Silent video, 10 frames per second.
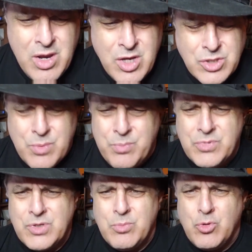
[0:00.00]

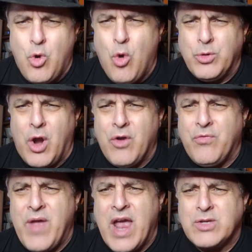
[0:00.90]
some gold
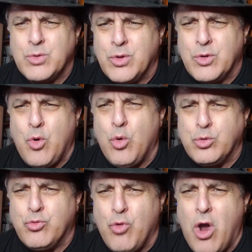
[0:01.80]
artifacts or the
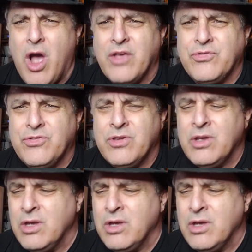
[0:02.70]
gold cross,